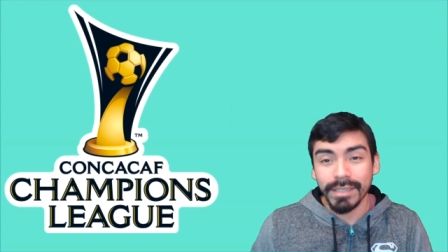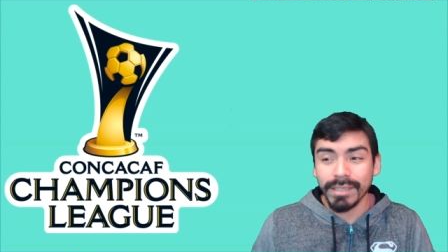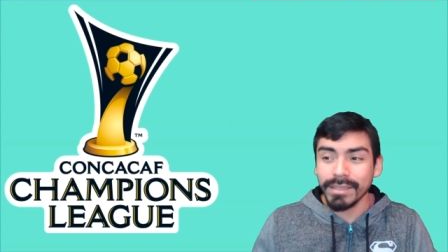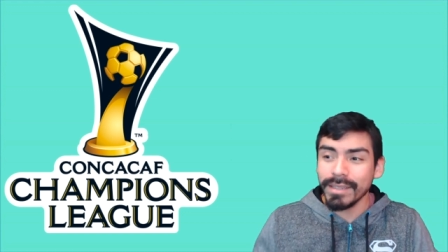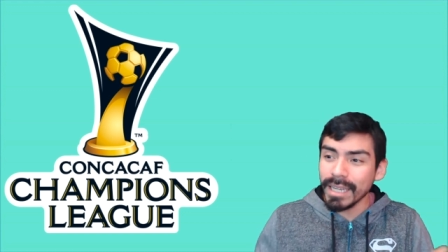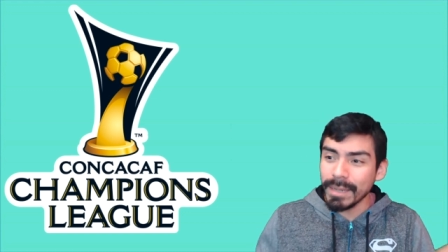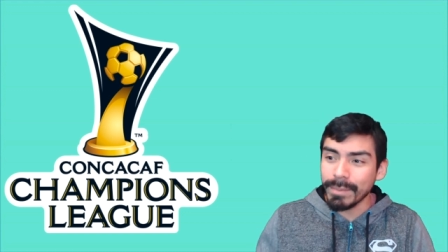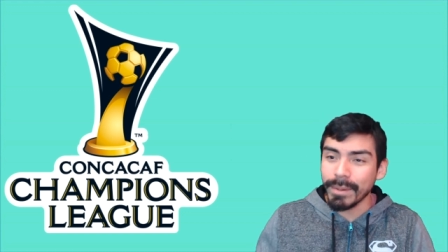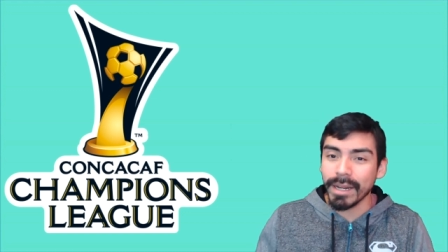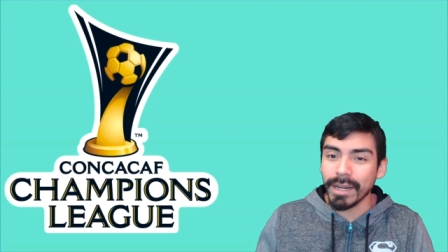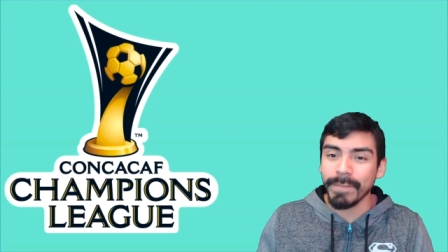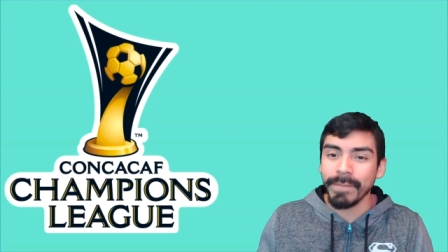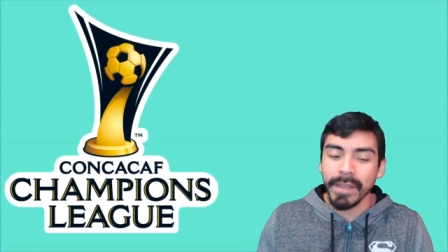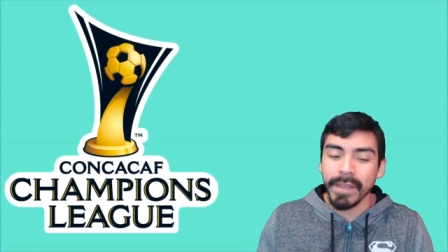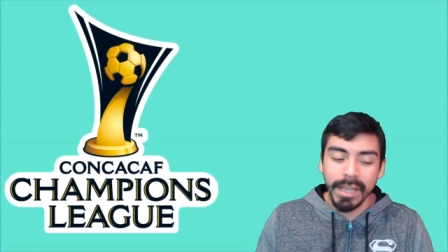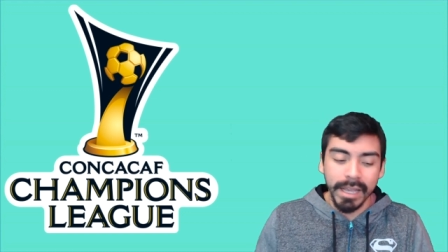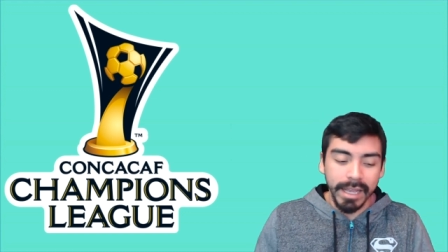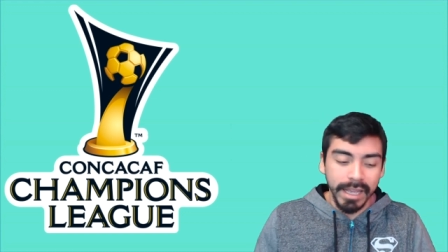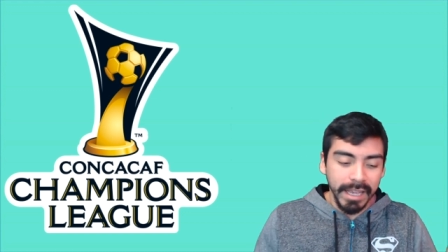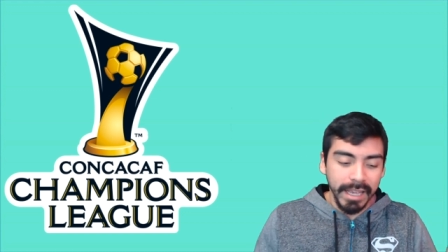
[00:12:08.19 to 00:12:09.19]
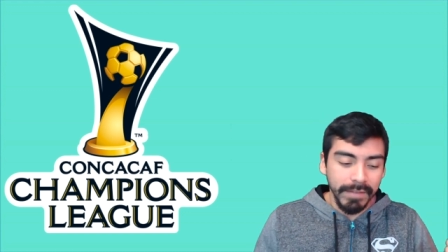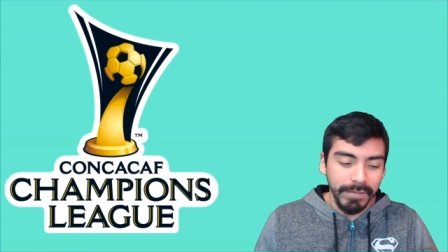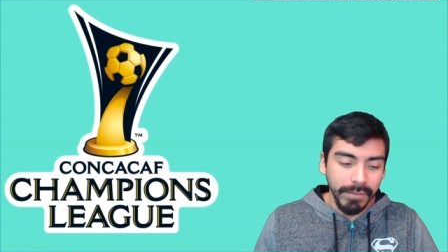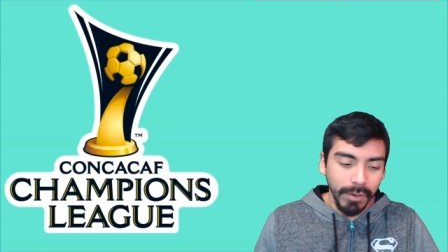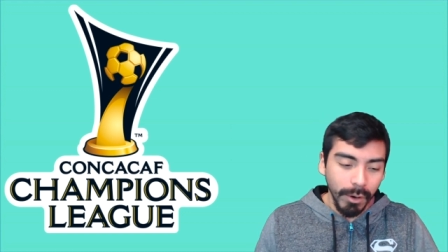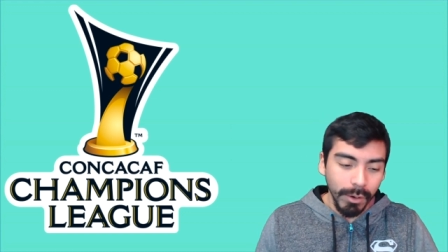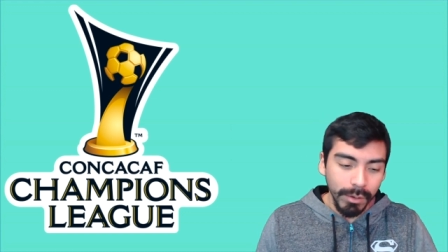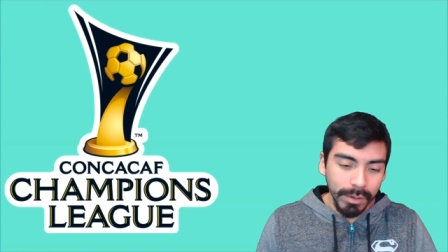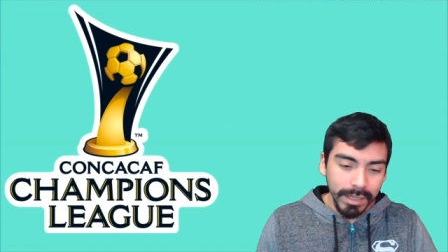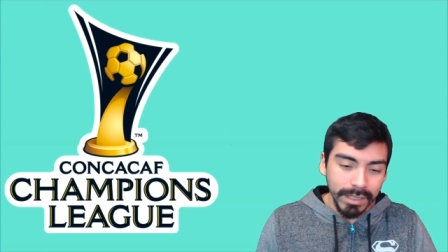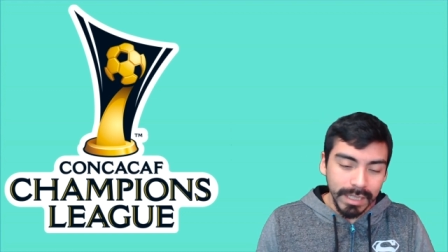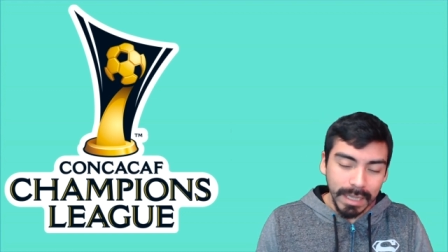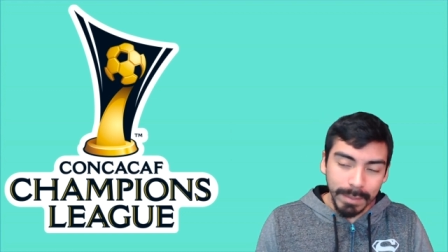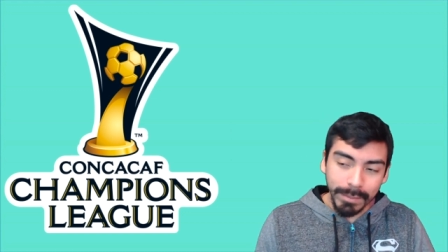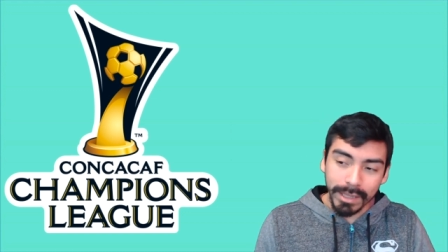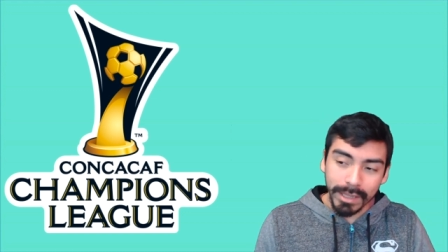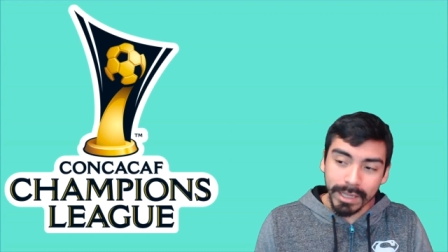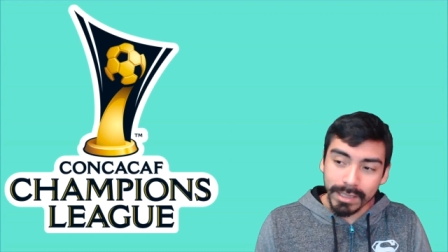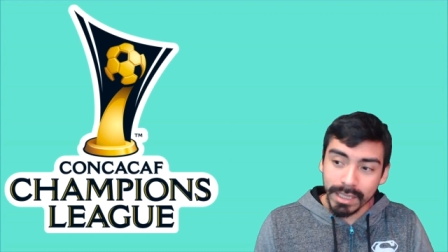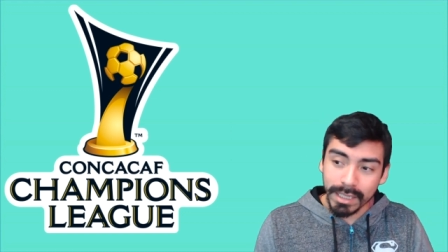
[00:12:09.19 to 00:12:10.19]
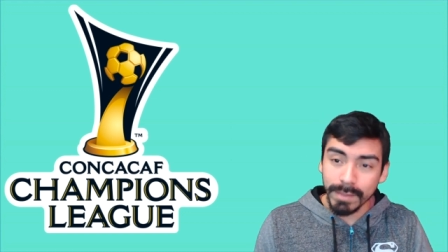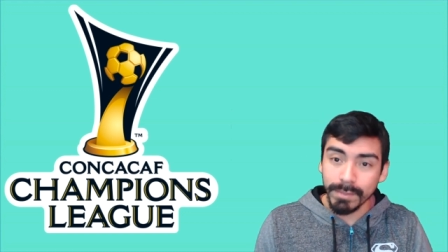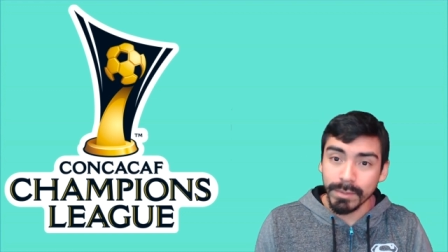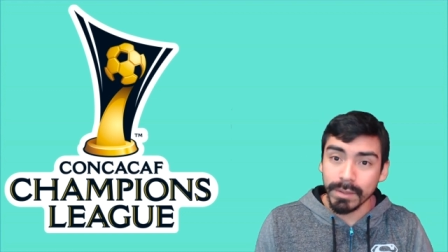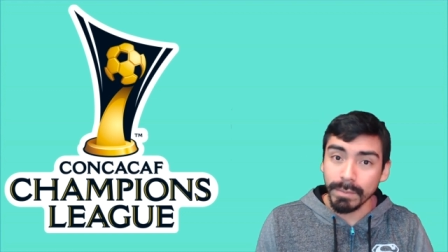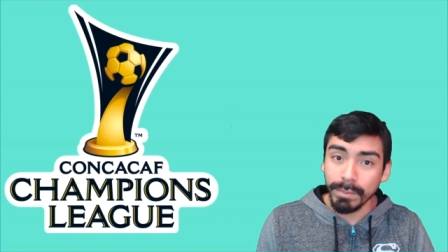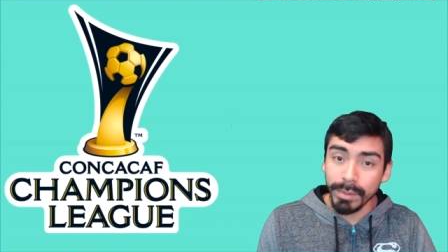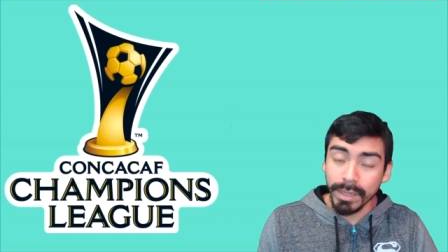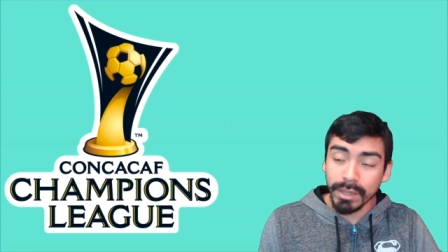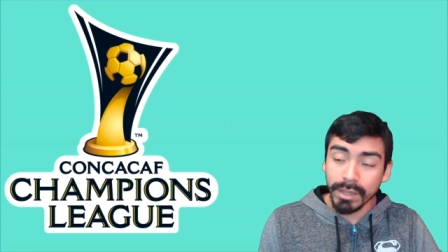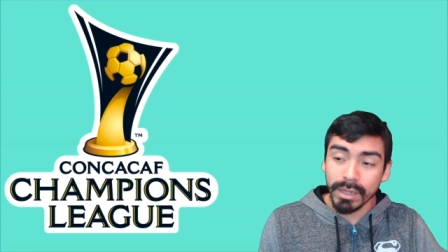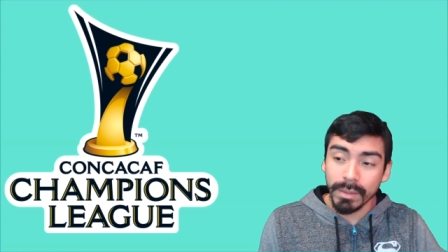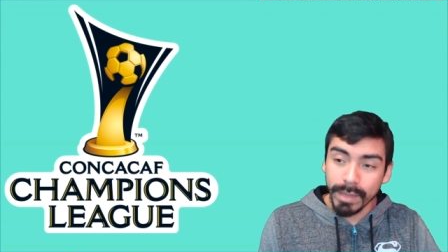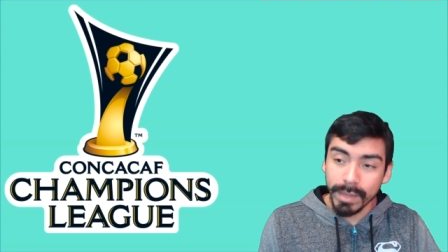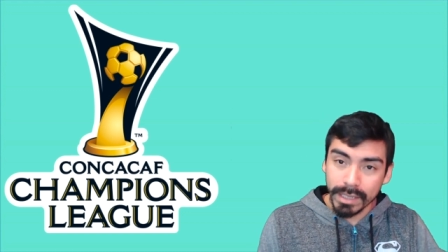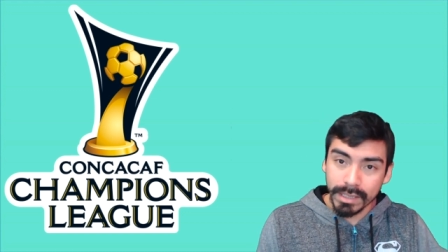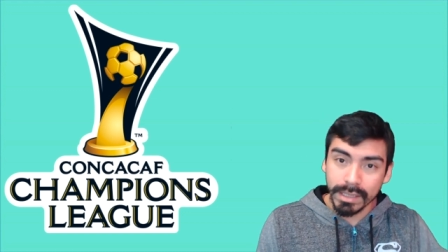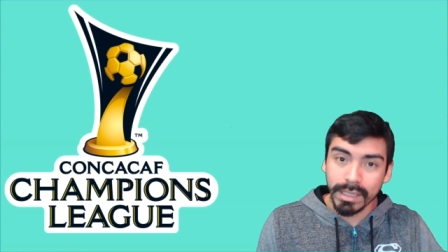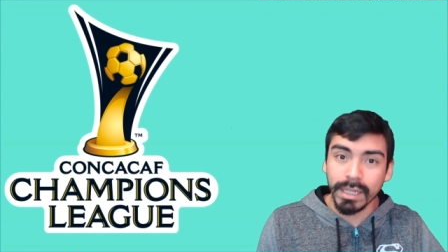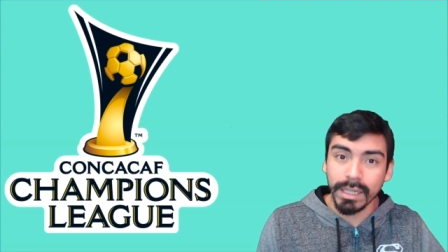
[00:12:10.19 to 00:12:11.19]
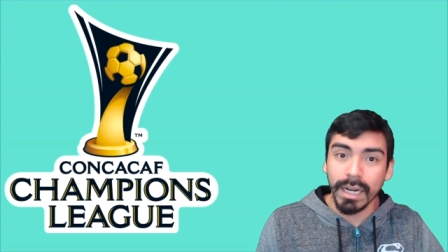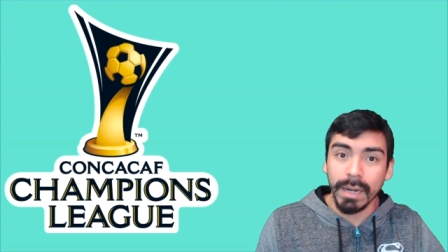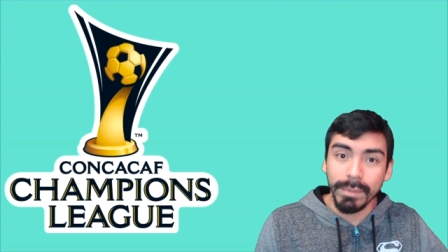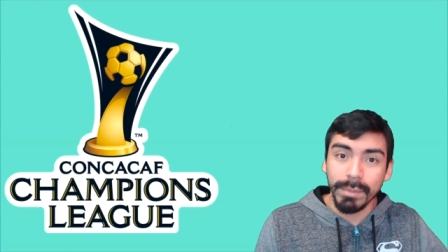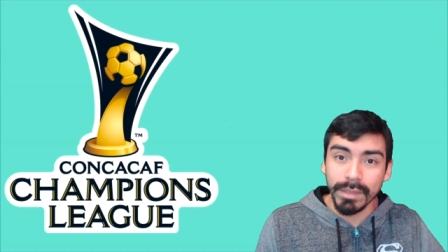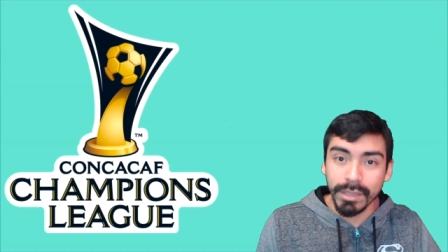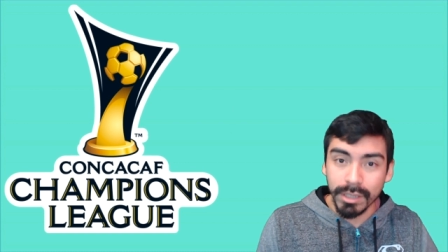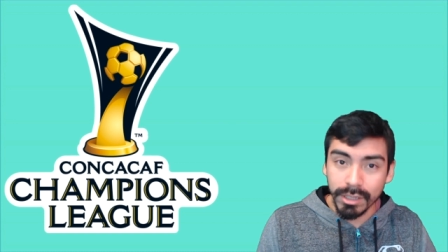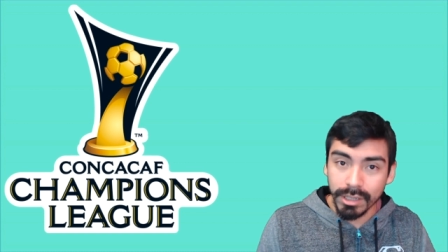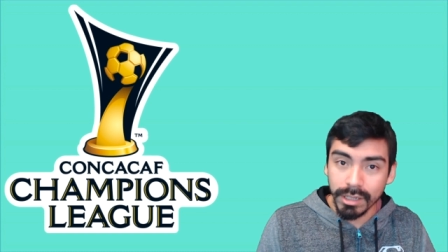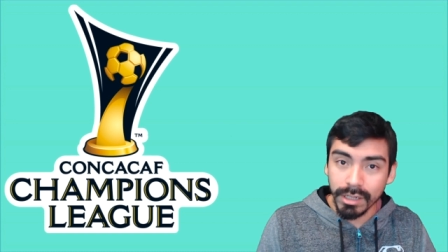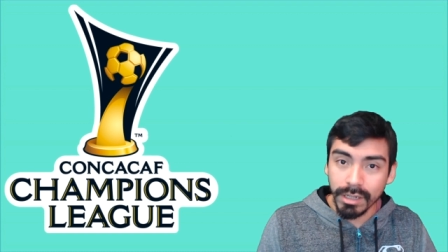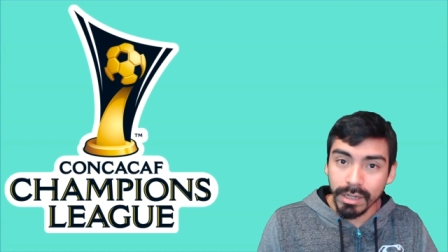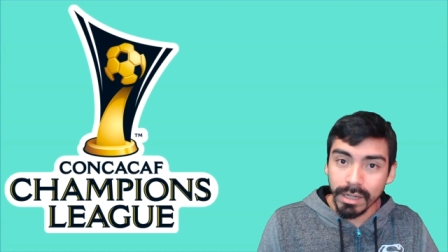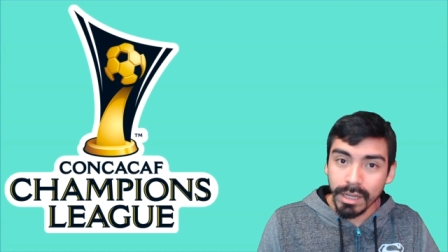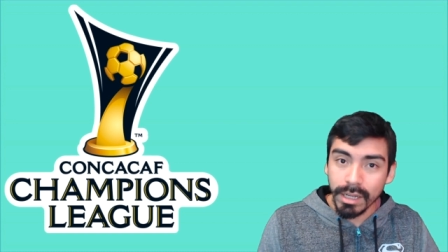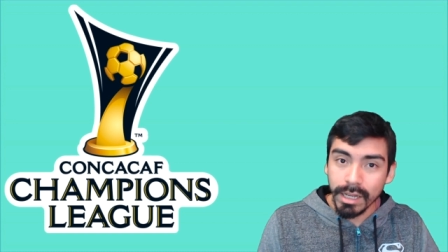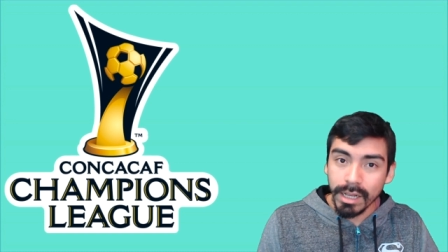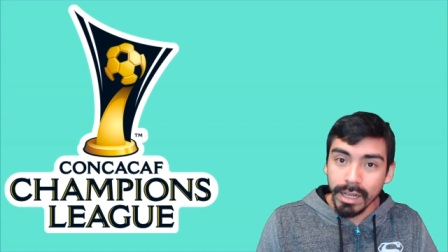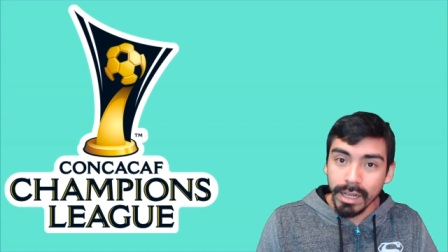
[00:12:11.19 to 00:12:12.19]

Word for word: Because think about it: if all these MLS teams beat their Mexican opposition,